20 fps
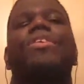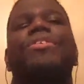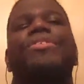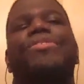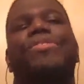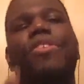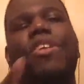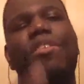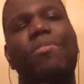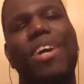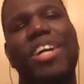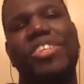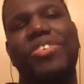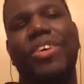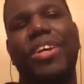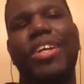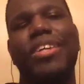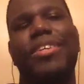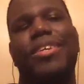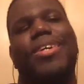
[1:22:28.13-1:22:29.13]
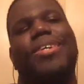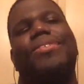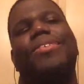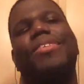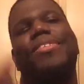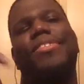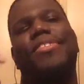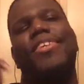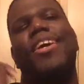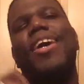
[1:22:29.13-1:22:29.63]
certain magical index and
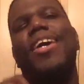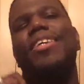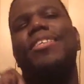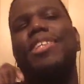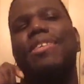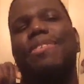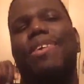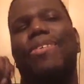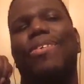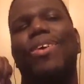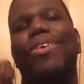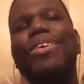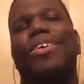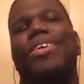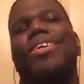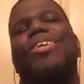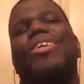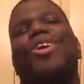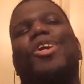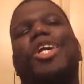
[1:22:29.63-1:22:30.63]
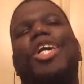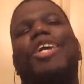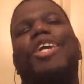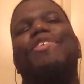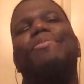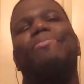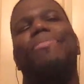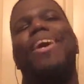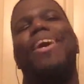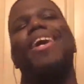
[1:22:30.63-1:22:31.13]
scientific railgun are coming
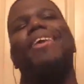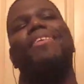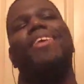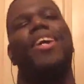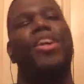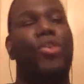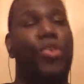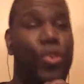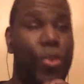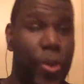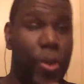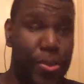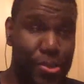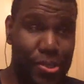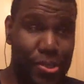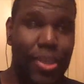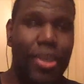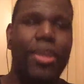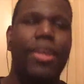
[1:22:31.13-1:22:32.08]
back. Hell yes,